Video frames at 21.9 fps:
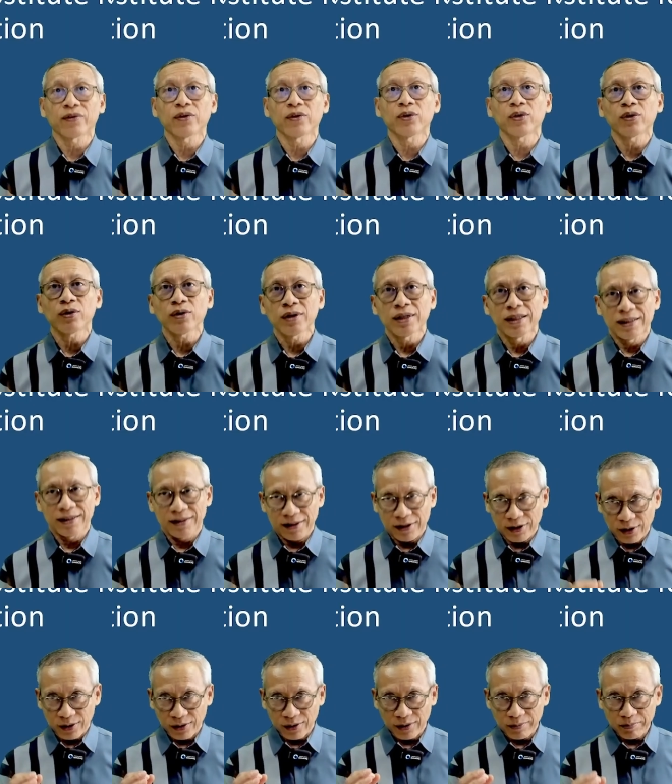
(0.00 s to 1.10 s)
thoughtful,
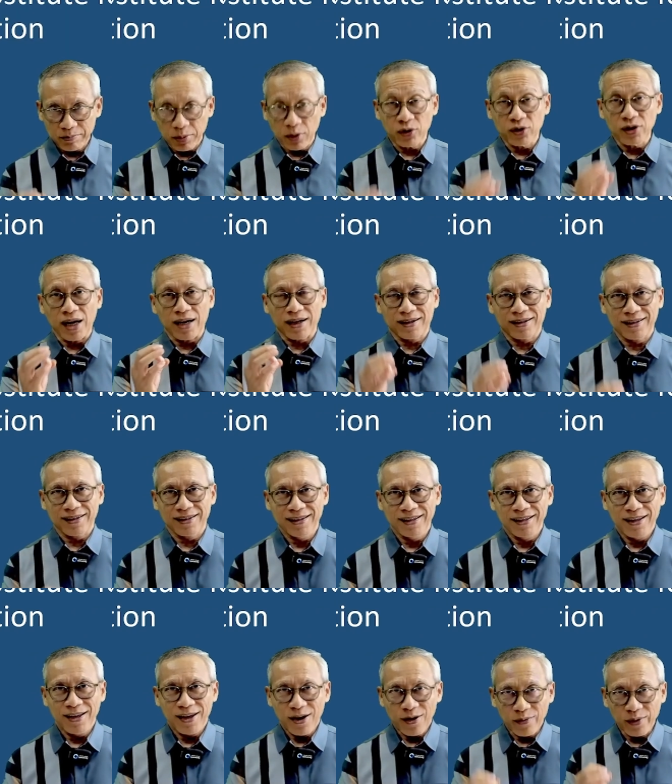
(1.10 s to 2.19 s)

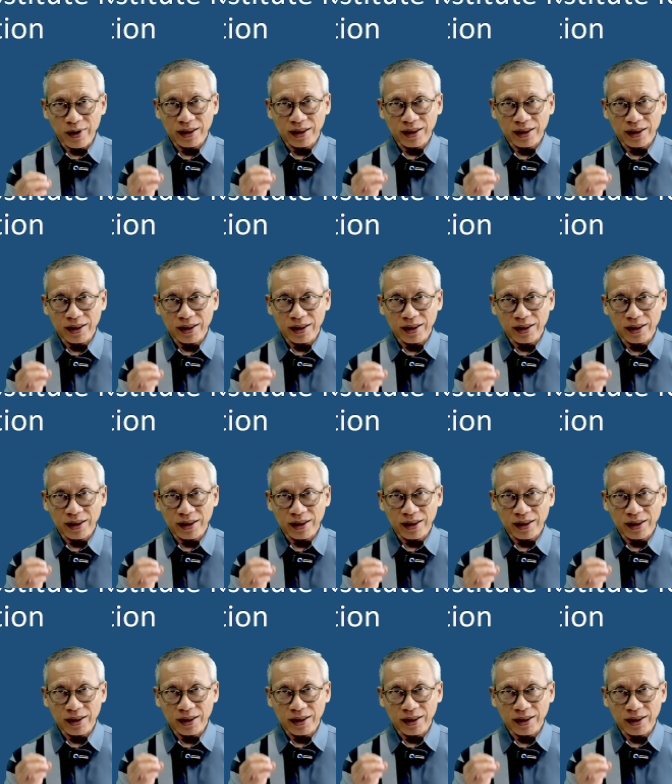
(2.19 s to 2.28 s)
product